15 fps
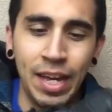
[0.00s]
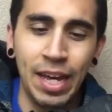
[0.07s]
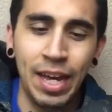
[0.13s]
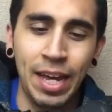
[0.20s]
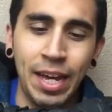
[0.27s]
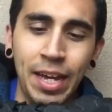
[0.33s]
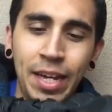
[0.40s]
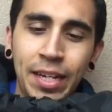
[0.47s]

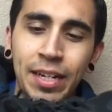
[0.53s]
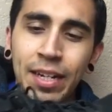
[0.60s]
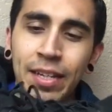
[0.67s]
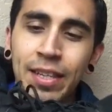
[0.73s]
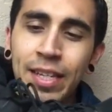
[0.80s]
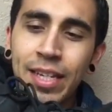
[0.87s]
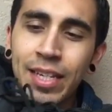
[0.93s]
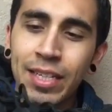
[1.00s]

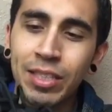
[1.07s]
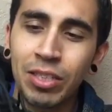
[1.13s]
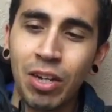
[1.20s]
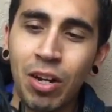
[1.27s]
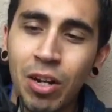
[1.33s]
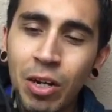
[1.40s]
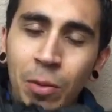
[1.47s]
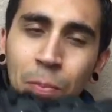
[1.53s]
and these
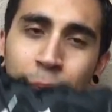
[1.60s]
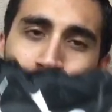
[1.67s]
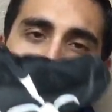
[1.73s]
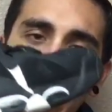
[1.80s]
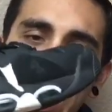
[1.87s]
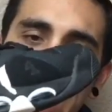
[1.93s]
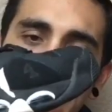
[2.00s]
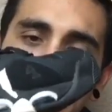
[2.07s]
are
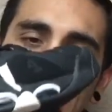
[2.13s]
pretty